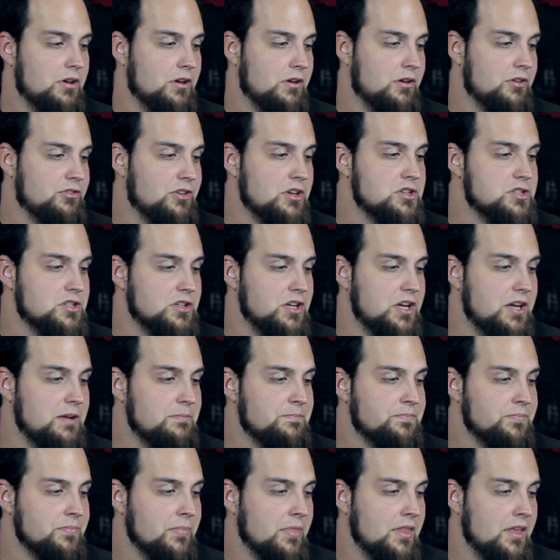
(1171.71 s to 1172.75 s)
uh, essentially,
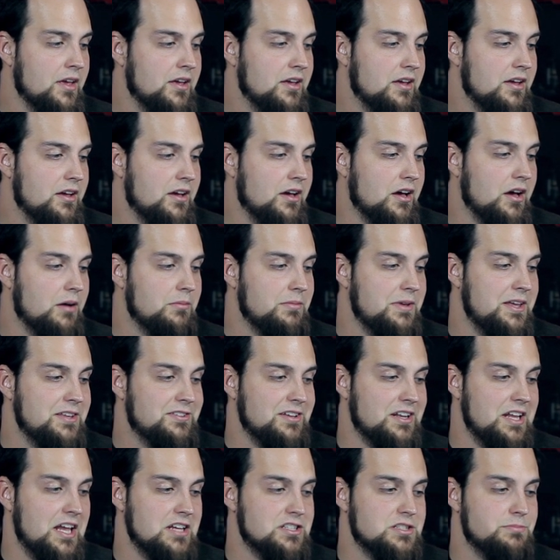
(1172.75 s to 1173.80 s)
um, he
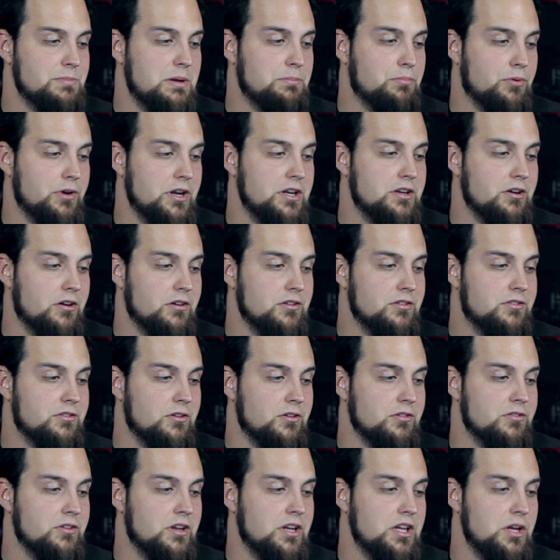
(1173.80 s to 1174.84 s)
said he has to be pretty darn
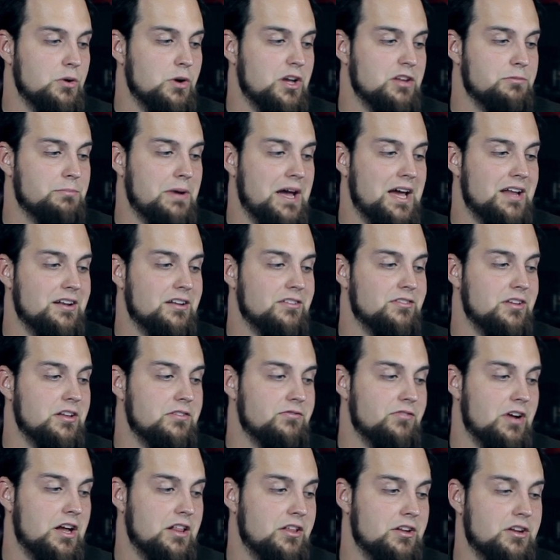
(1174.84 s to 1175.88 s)
certain that a U.S. patent is
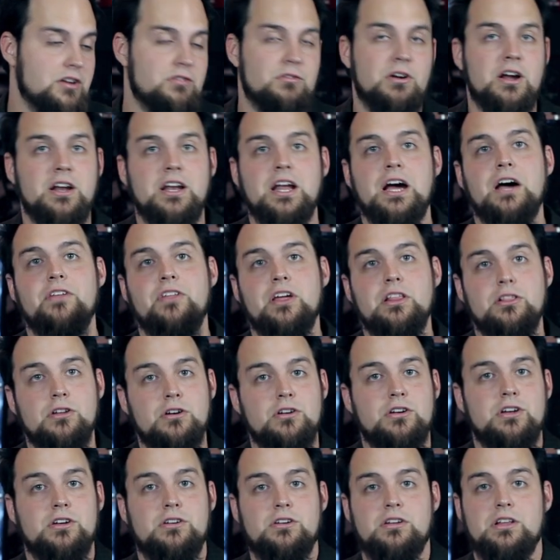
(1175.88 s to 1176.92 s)
invalid, and right now they
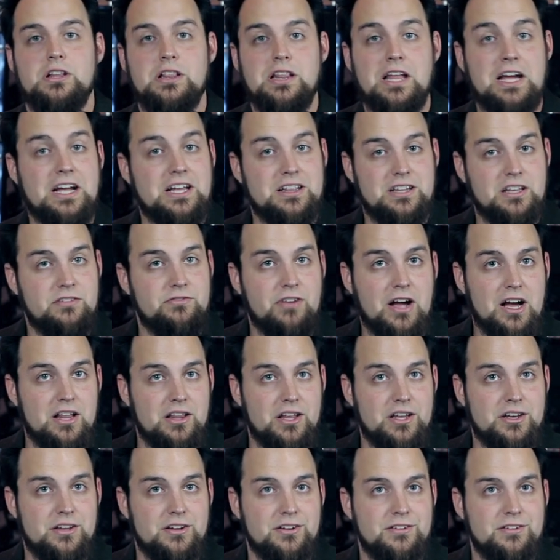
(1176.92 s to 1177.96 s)
look likely valid.